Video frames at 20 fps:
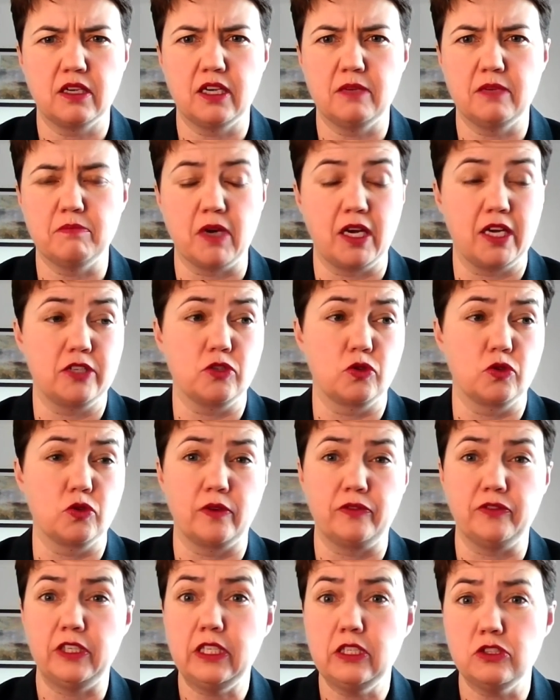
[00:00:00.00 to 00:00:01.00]
Um, I don't
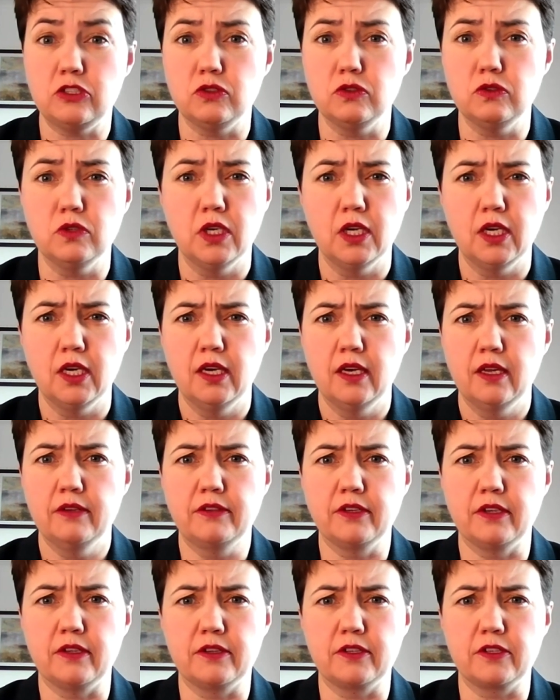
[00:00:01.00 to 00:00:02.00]
know if he knew,
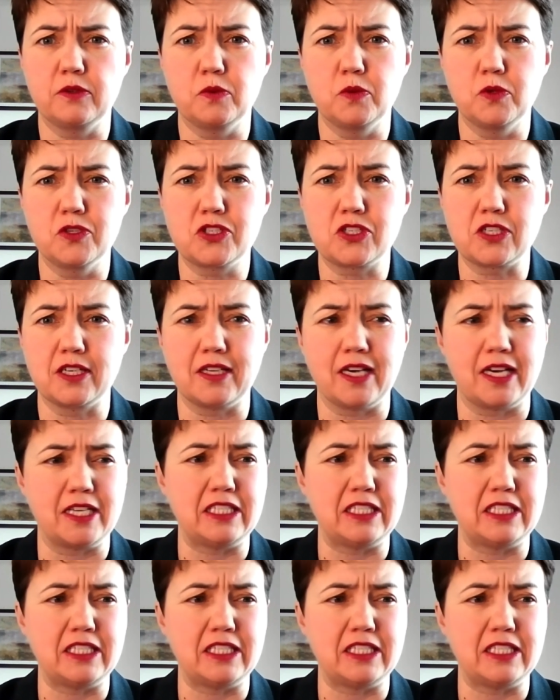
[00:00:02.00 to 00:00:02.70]
that there was a,